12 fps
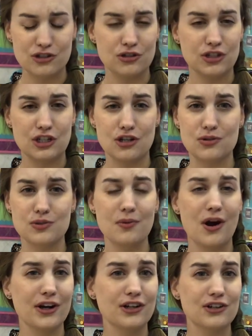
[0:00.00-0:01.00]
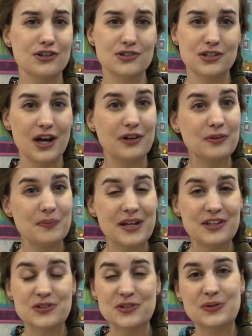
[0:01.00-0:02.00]
You can use markers, color
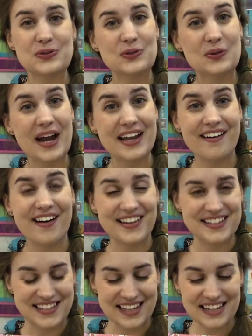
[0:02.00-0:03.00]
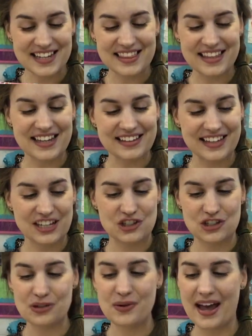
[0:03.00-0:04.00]
pencils, crayons, anything
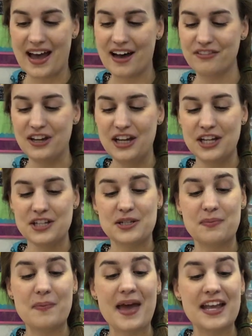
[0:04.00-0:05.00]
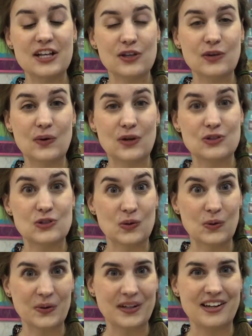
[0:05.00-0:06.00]
that you have to make your
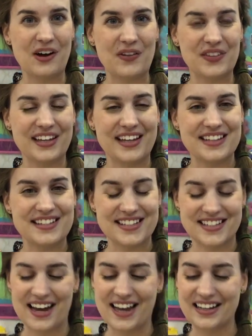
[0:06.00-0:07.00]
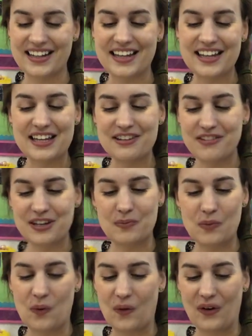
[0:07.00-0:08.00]
story on the inside even
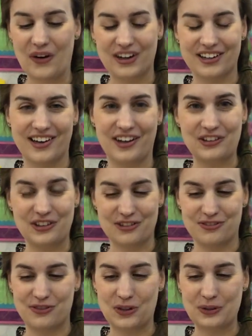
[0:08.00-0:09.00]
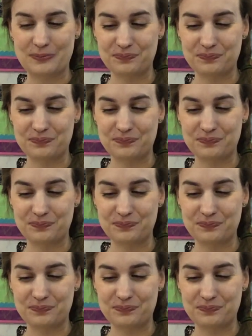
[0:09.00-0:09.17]
more colorful.